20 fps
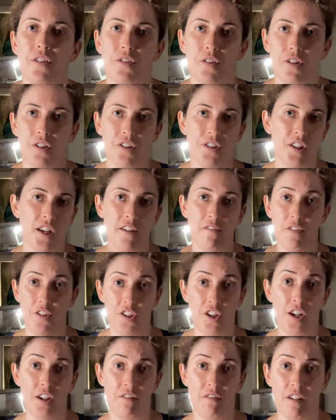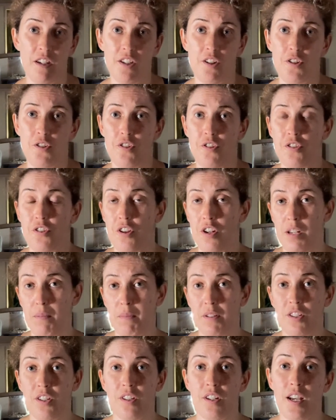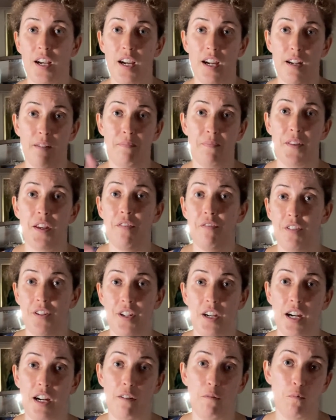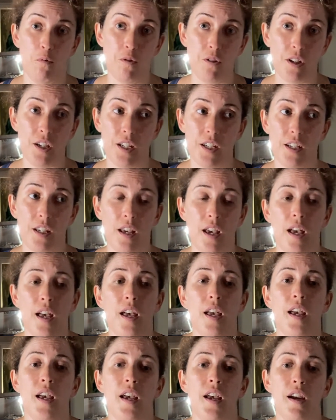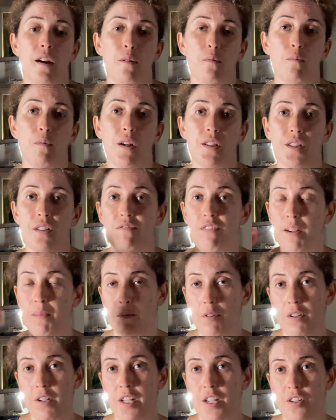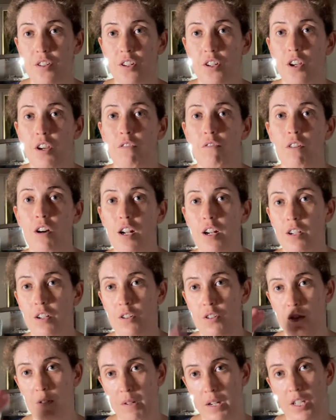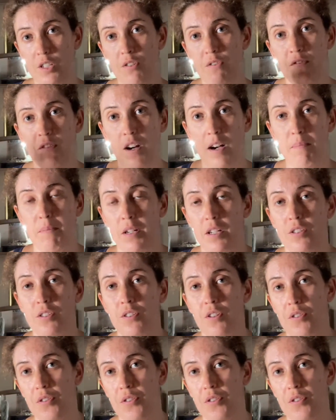So say for January you do 30 minutes a day, every day of walking, once February hits, you go, right, I've got to do an extra 5 minutes.